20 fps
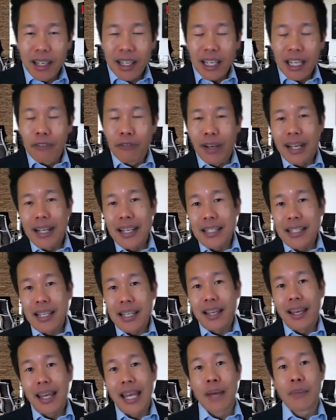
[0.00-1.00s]
If I
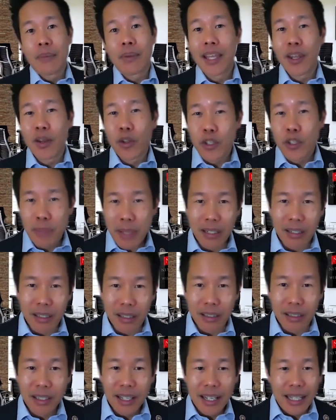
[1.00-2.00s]
say, hey, I'm a keynote
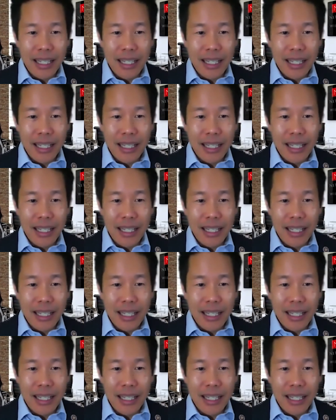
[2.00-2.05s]
speaker,